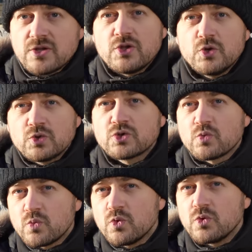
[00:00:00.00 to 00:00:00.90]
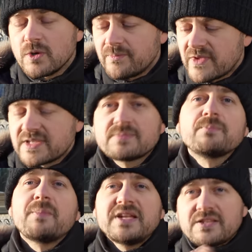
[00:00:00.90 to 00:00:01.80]
Use wool. There's
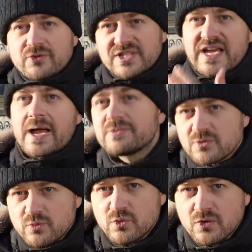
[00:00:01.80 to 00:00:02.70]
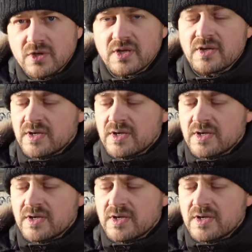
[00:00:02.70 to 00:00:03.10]
many different types of wool.